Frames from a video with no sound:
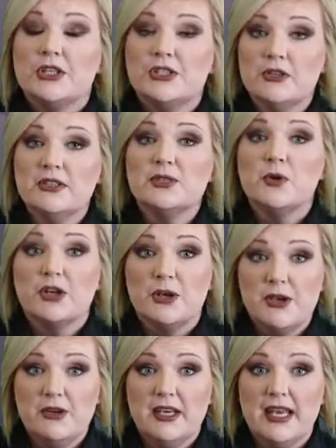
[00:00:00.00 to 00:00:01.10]
Students will
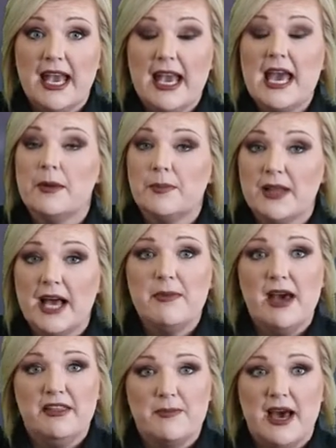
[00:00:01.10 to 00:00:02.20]
communicate and apply
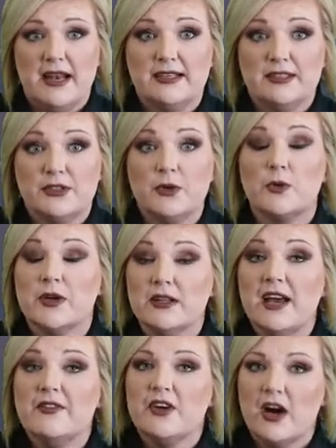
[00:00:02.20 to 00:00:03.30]
mathematics to a
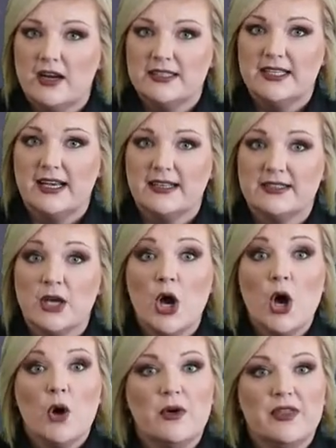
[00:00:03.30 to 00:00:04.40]
real-life context
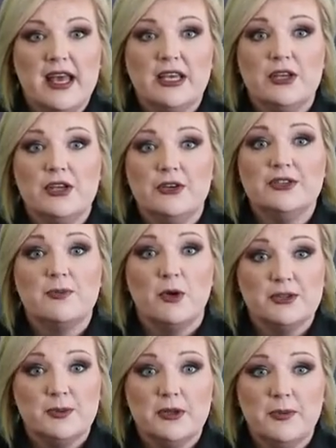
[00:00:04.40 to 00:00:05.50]
where they can use
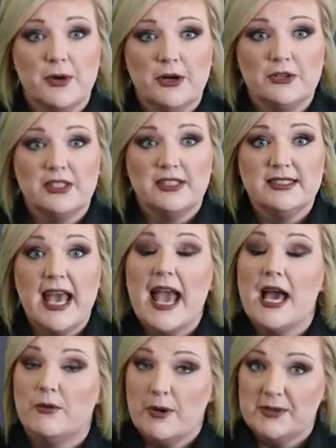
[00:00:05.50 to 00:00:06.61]
multiple approaches
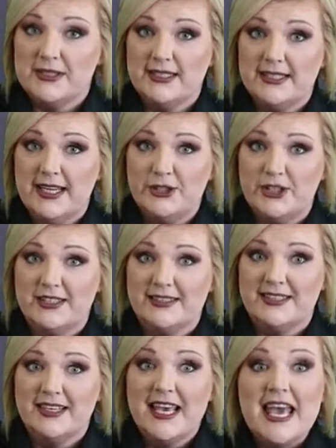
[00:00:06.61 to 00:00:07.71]
and representations.
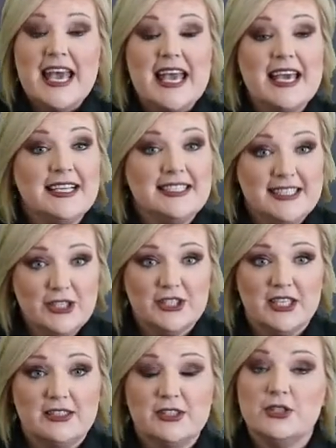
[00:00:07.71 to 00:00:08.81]
In
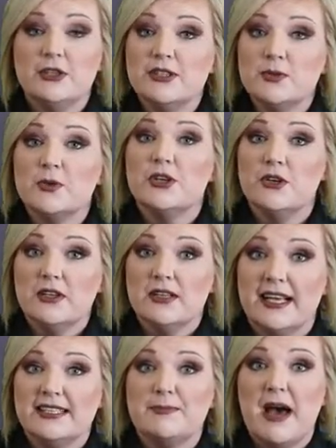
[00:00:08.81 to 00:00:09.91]
addition, students will
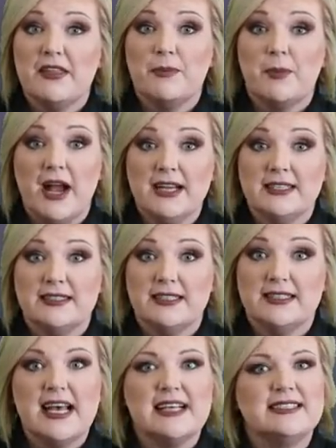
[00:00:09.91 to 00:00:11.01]
utilize math
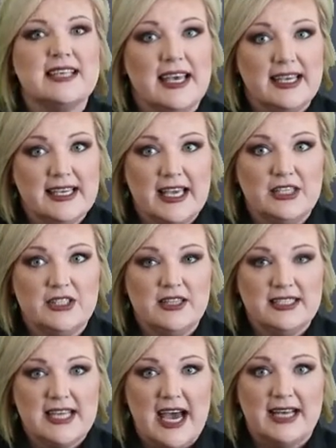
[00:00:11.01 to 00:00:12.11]
practices as they engage in
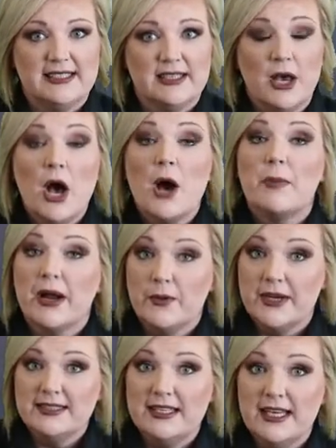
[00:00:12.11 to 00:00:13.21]
the task by
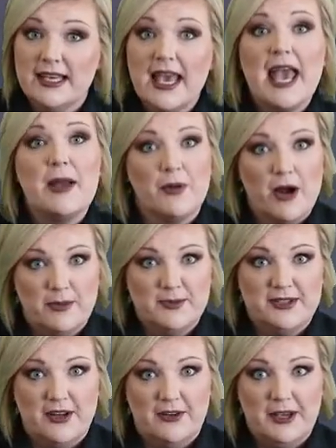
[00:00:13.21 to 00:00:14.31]
reasoning and
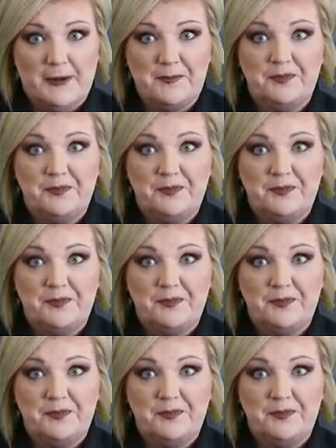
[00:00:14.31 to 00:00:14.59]
problem solving.